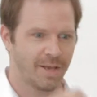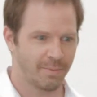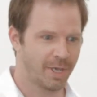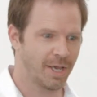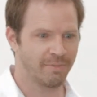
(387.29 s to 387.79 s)

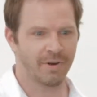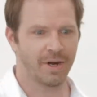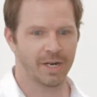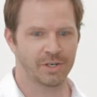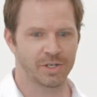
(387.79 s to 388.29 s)
become
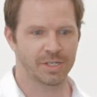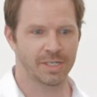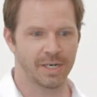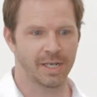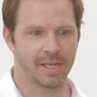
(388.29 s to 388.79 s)
very
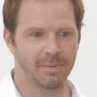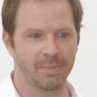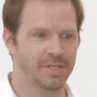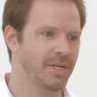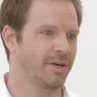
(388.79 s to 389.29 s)
interested in
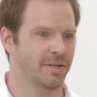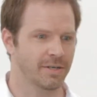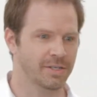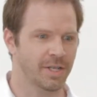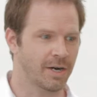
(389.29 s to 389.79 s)

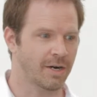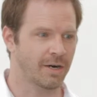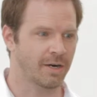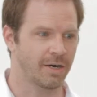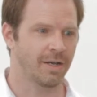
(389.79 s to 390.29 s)
materials that
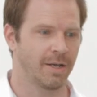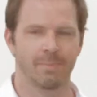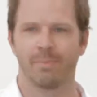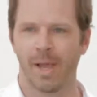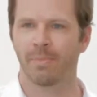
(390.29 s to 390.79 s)
are
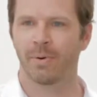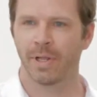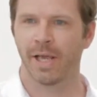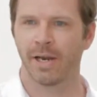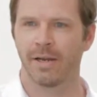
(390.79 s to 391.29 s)
paper
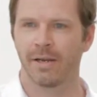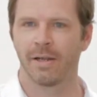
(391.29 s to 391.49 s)
related.